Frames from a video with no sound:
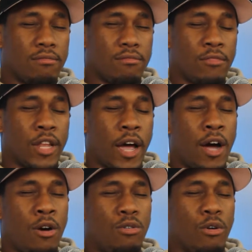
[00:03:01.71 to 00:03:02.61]

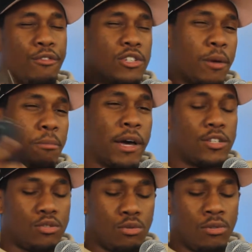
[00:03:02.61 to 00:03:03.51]
now or if he's coming back
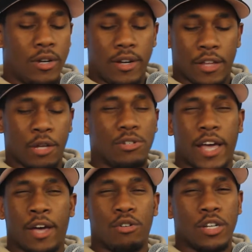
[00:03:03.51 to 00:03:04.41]
soon. I think it was
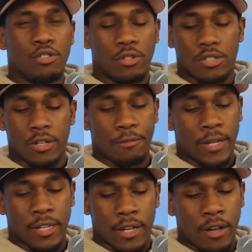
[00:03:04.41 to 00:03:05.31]
an ankle injury or something
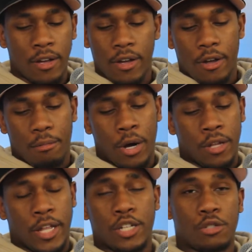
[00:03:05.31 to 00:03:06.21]
like that.
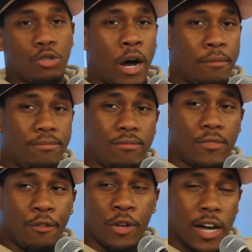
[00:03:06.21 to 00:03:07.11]
But they just dropped,
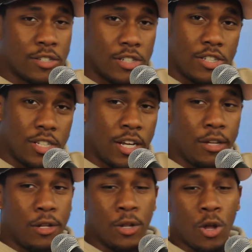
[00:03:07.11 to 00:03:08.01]
if you guys didn't see,
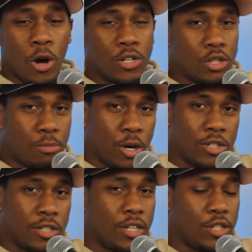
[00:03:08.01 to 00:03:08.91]
the largest
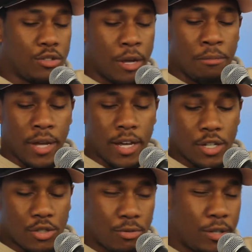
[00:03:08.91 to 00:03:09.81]
margin in NBA
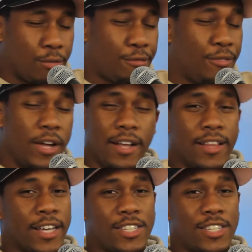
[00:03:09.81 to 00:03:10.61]
history with like